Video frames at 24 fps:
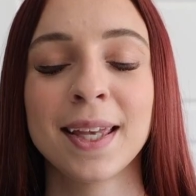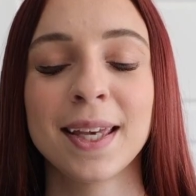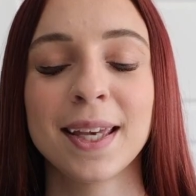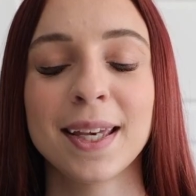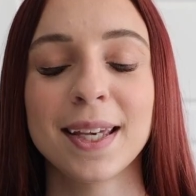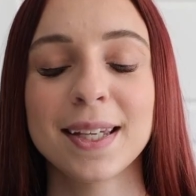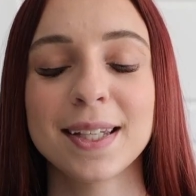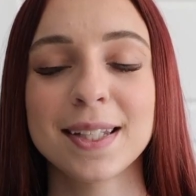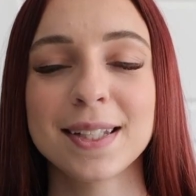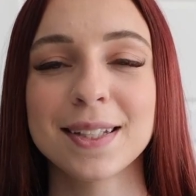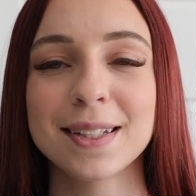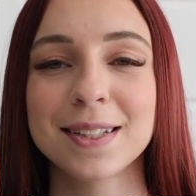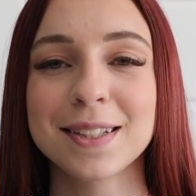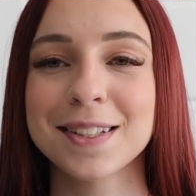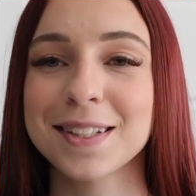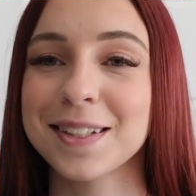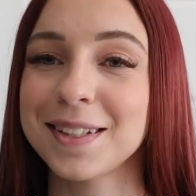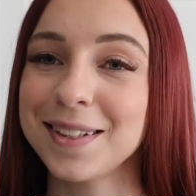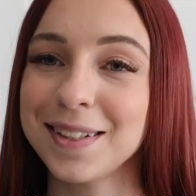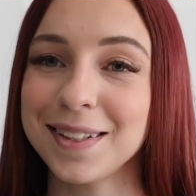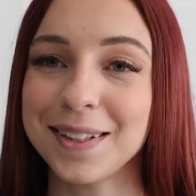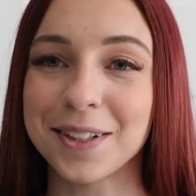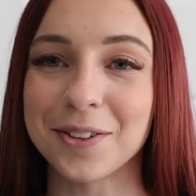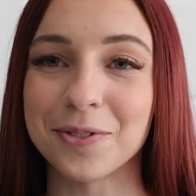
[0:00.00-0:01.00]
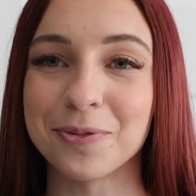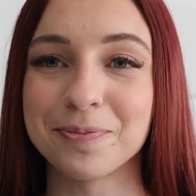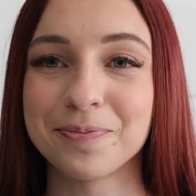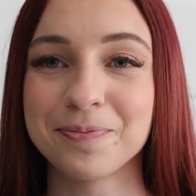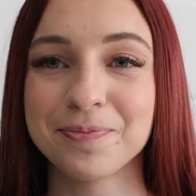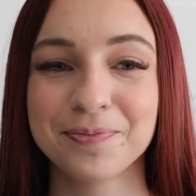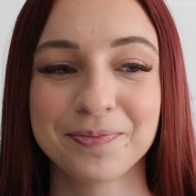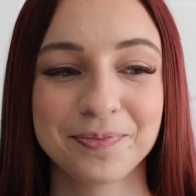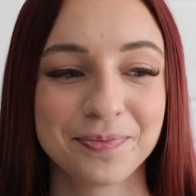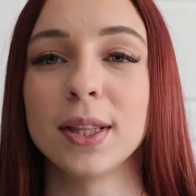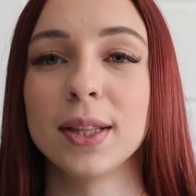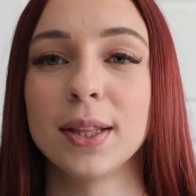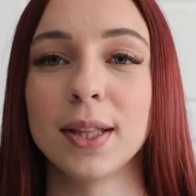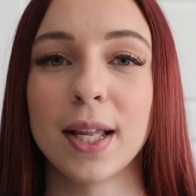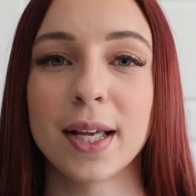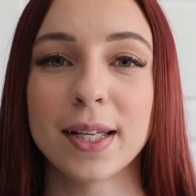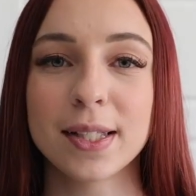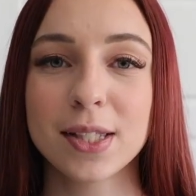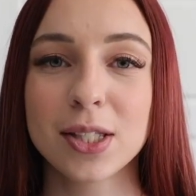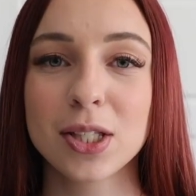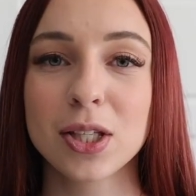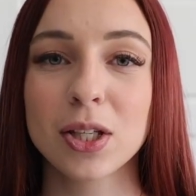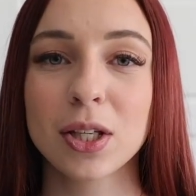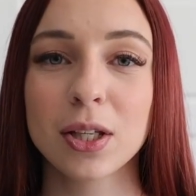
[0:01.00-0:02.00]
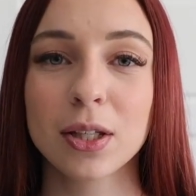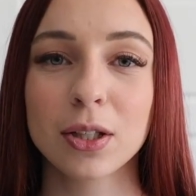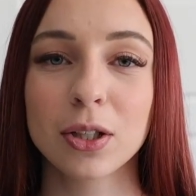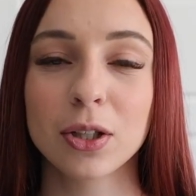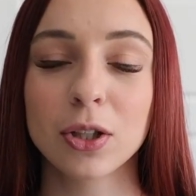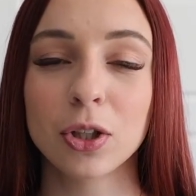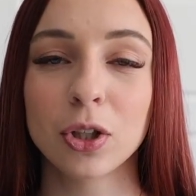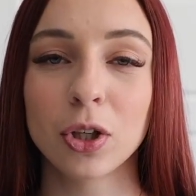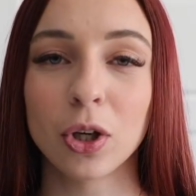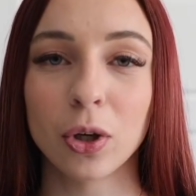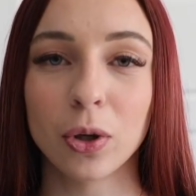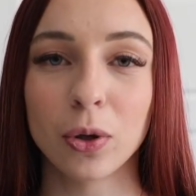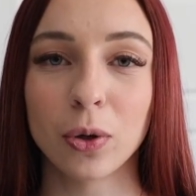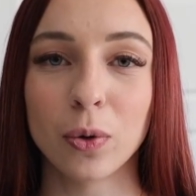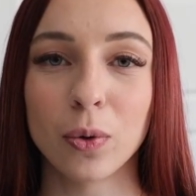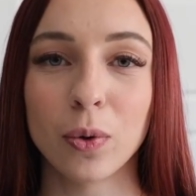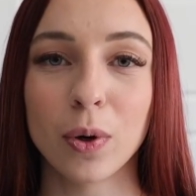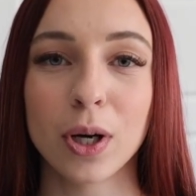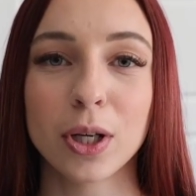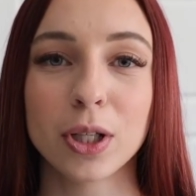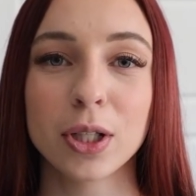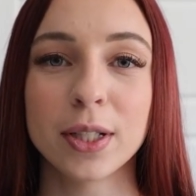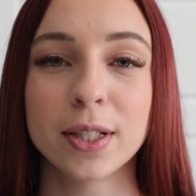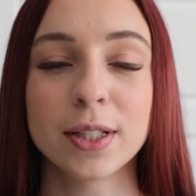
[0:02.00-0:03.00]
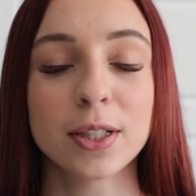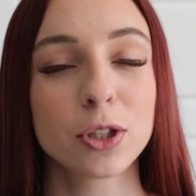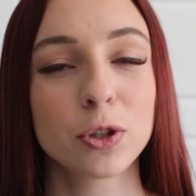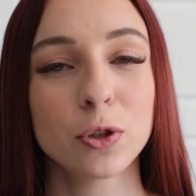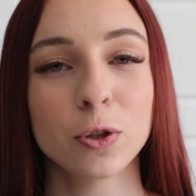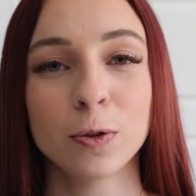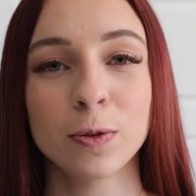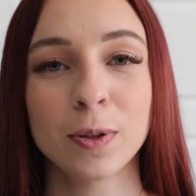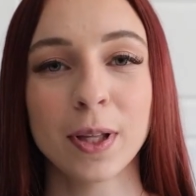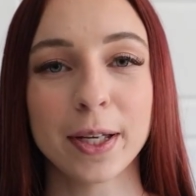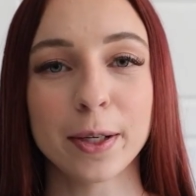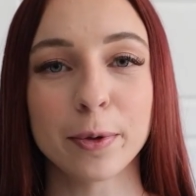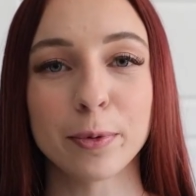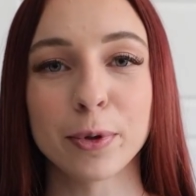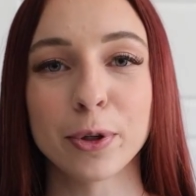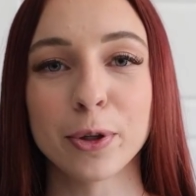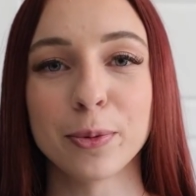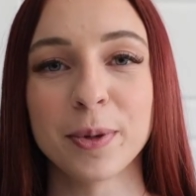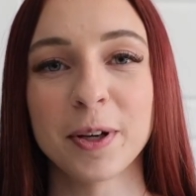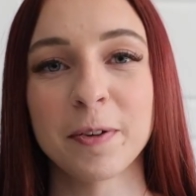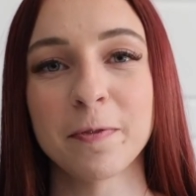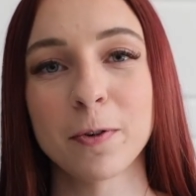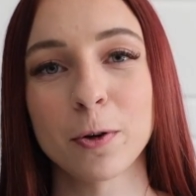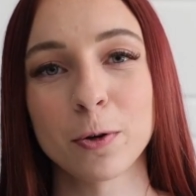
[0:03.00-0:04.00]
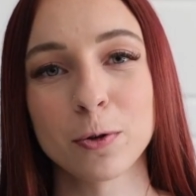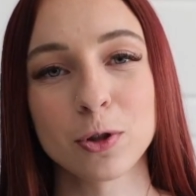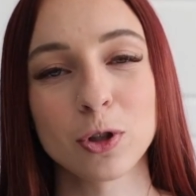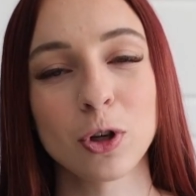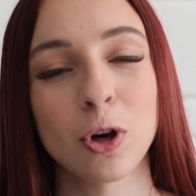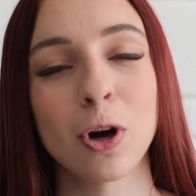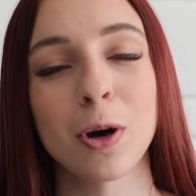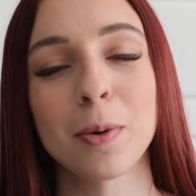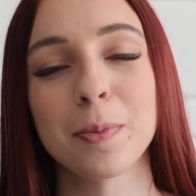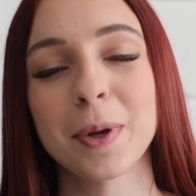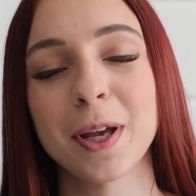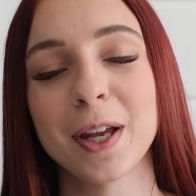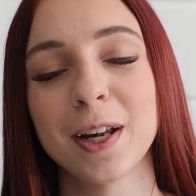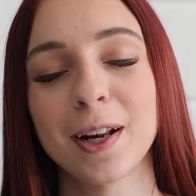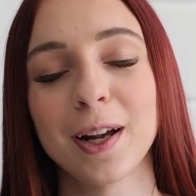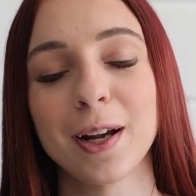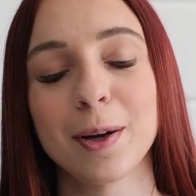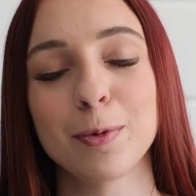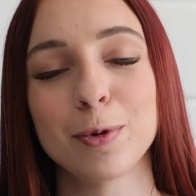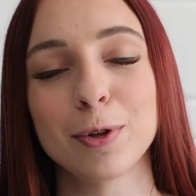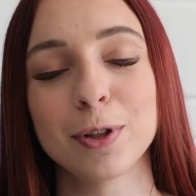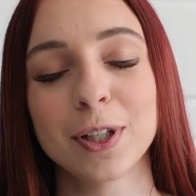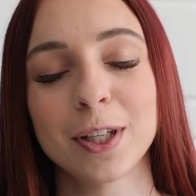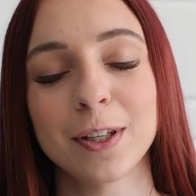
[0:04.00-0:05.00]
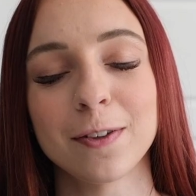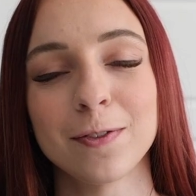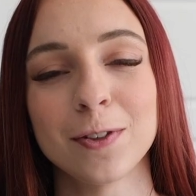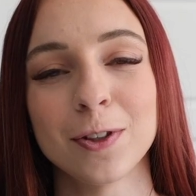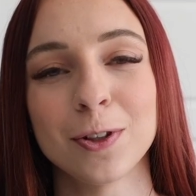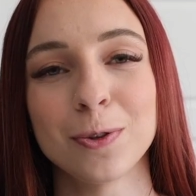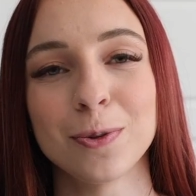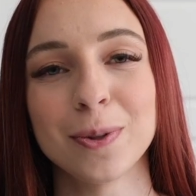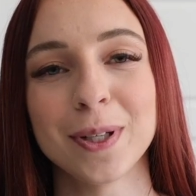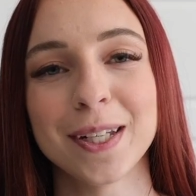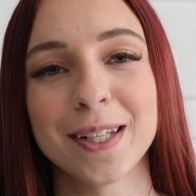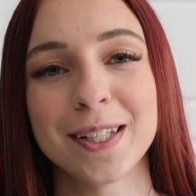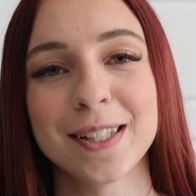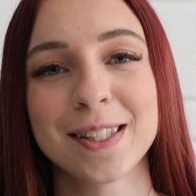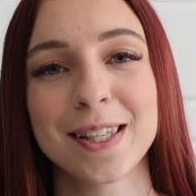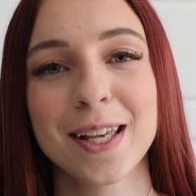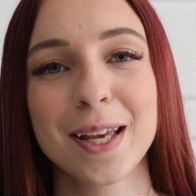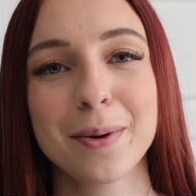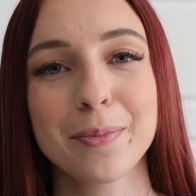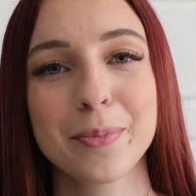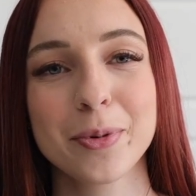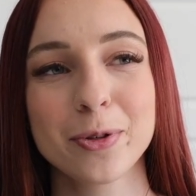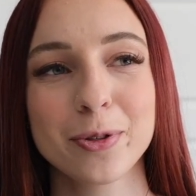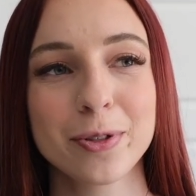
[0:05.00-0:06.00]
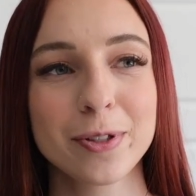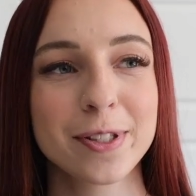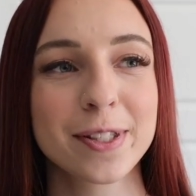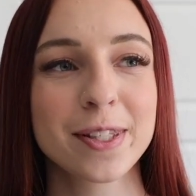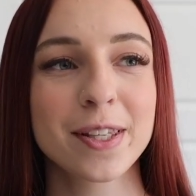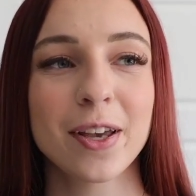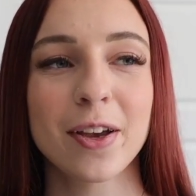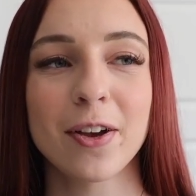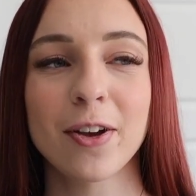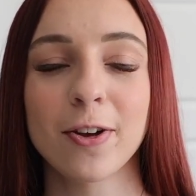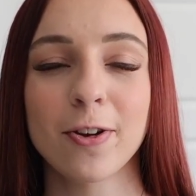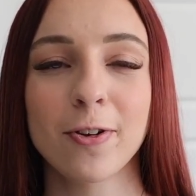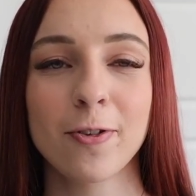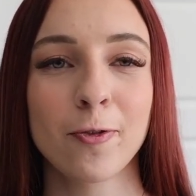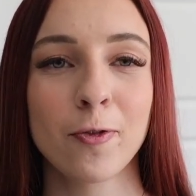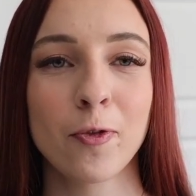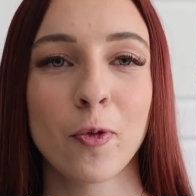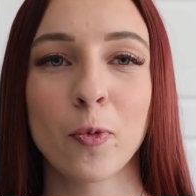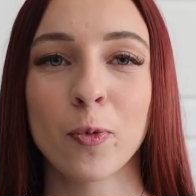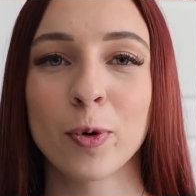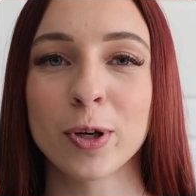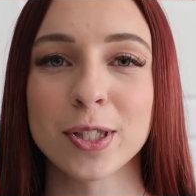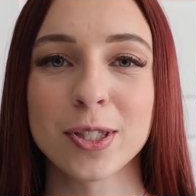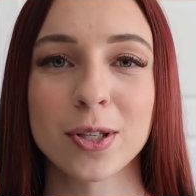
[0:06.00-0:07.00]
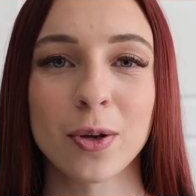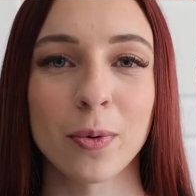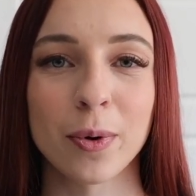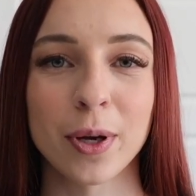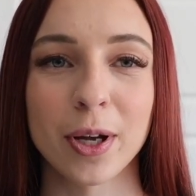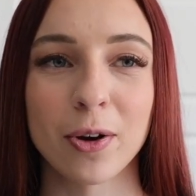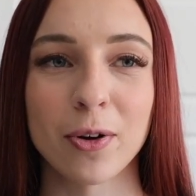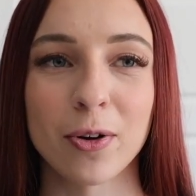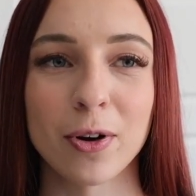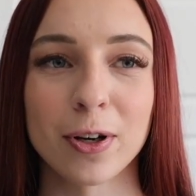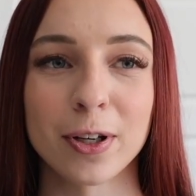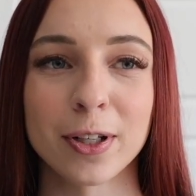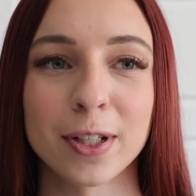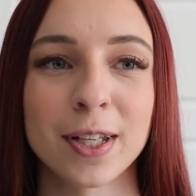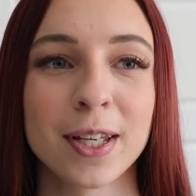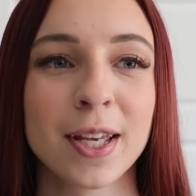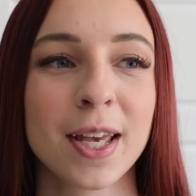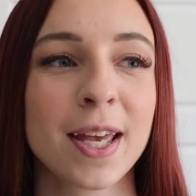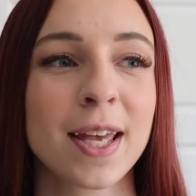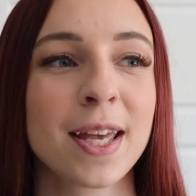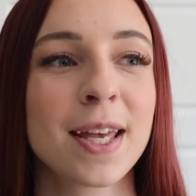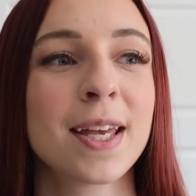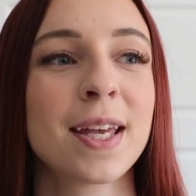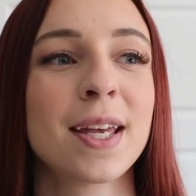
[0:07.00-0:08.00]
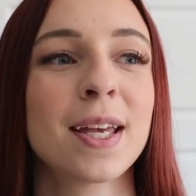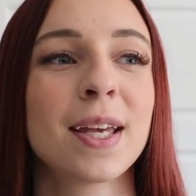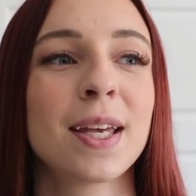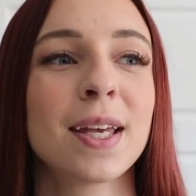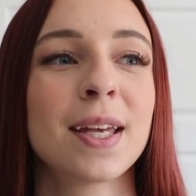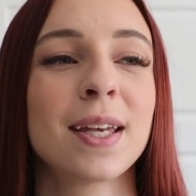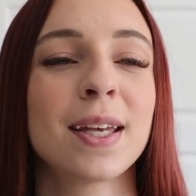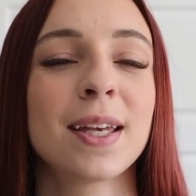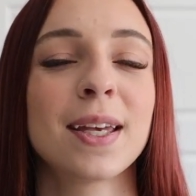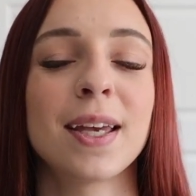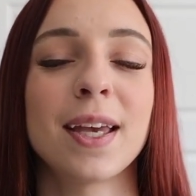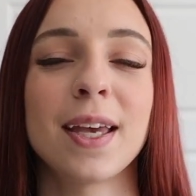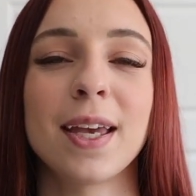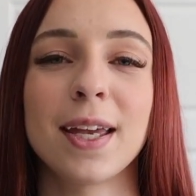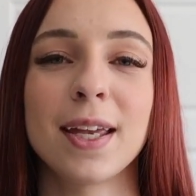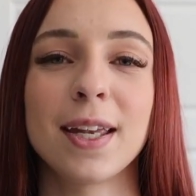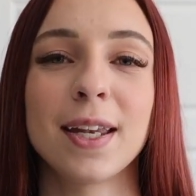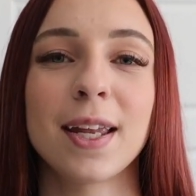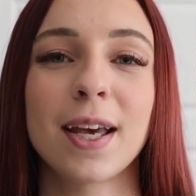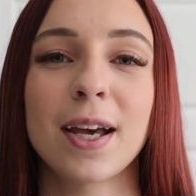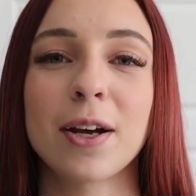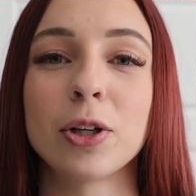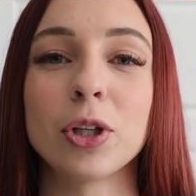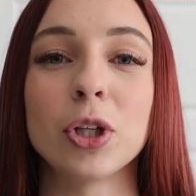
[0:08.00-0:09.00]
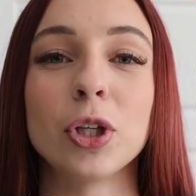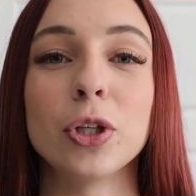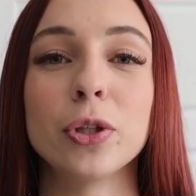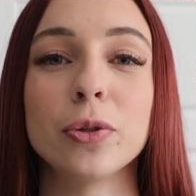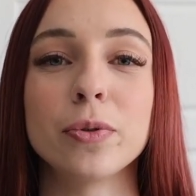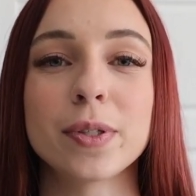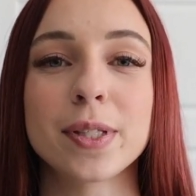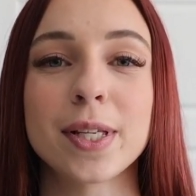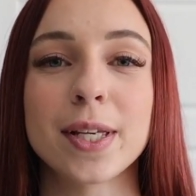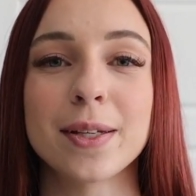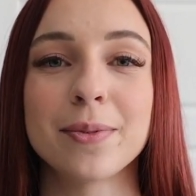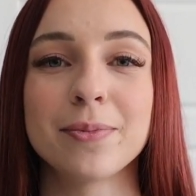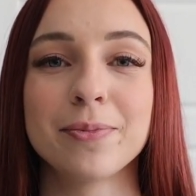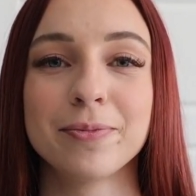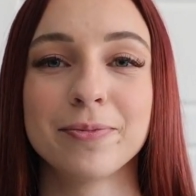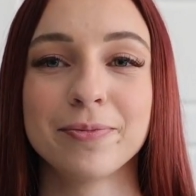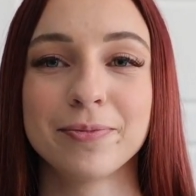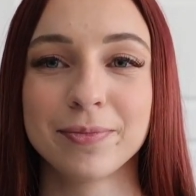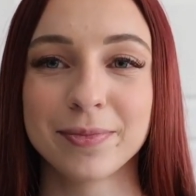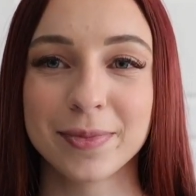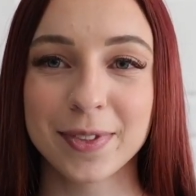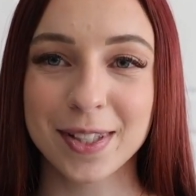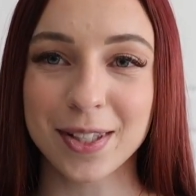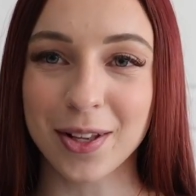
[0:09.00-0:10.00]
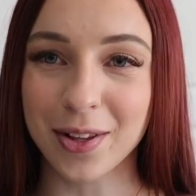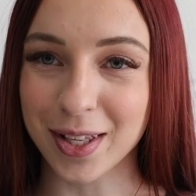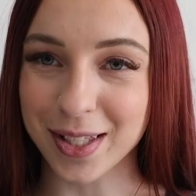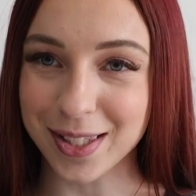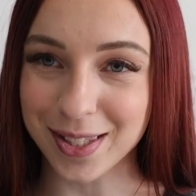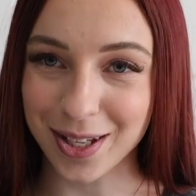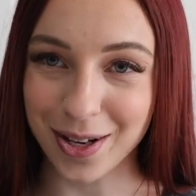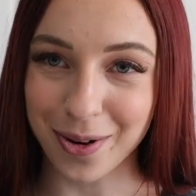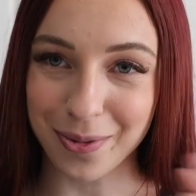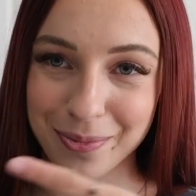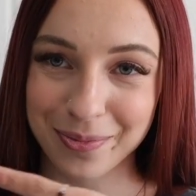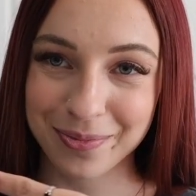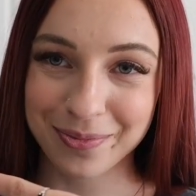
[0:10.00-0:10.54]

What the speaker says: And yeah, let's go into Lightroom and Photoshop, and I will give you examples of what's going on and how to use it. So let's go.